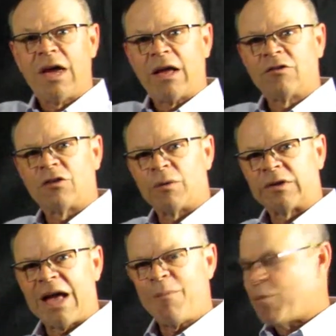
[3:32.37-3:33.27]
And so at
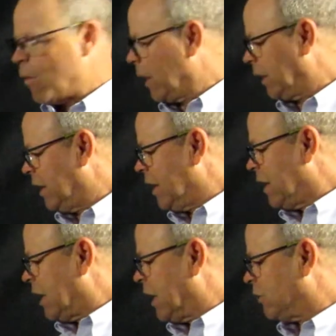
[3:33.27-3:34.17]
that point,
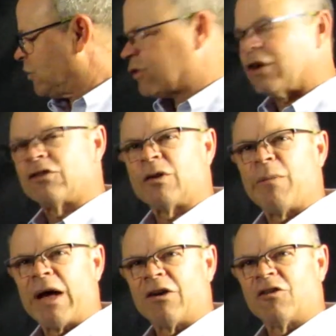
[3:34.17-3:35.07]
it's just a
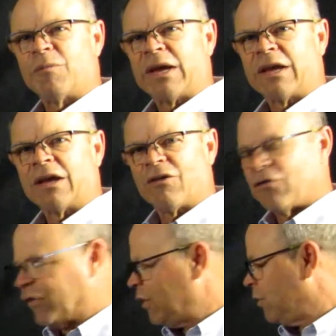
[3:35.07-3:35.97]
matter of making a
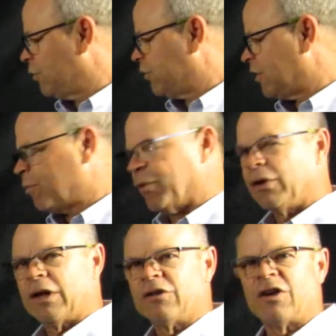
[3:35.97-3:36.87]
few
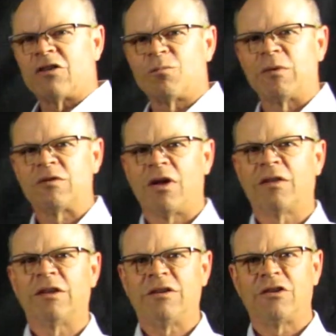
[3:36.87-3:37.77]
simple adjustments on
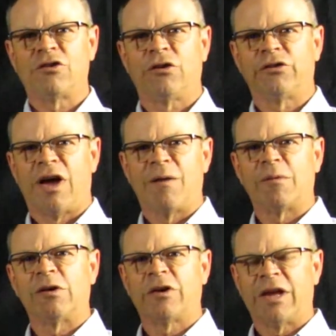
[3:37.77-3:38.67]
the digital
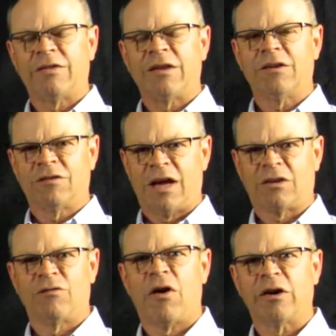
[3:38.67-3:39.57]
timer to get the
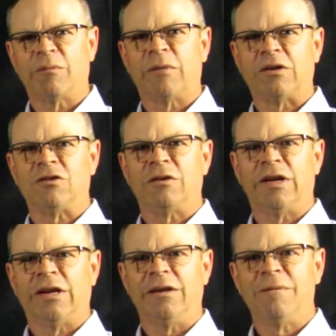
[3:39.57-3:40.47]
exact volume that you
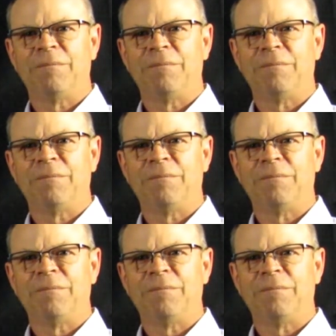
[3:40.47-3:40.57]
need.